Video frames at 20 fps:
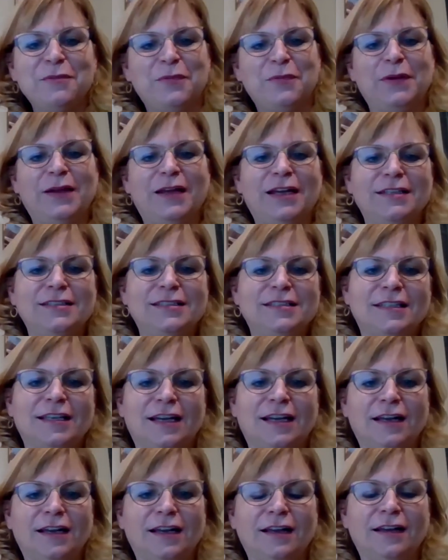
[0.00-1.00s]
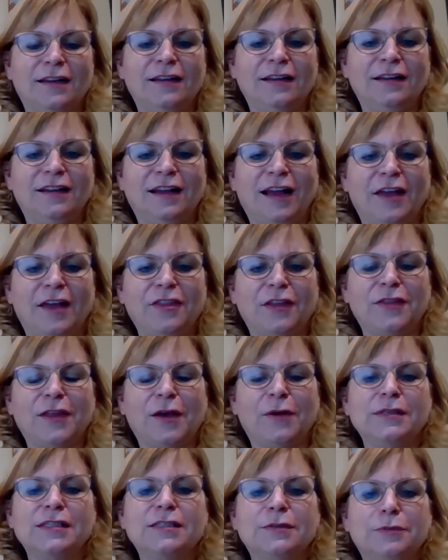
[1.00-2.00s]
But I thought
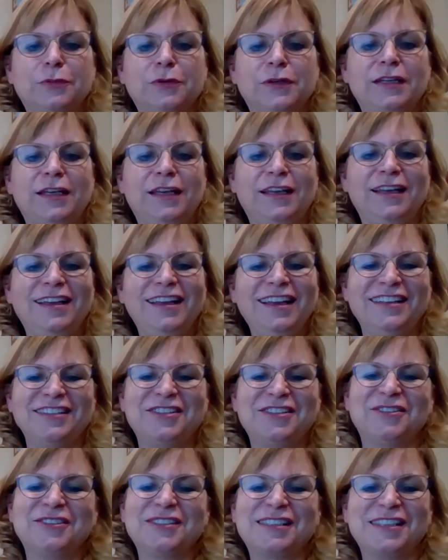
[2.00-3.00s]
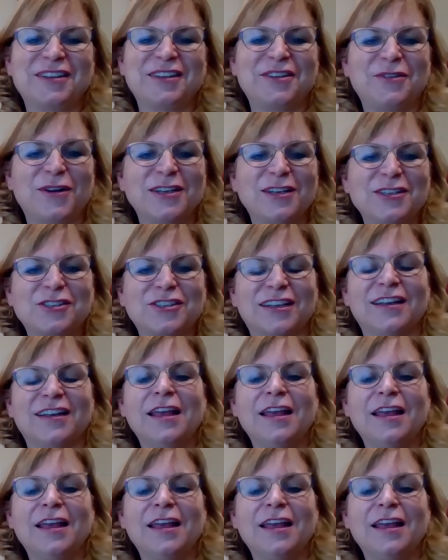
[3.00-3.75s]
that was a pretty interesting question.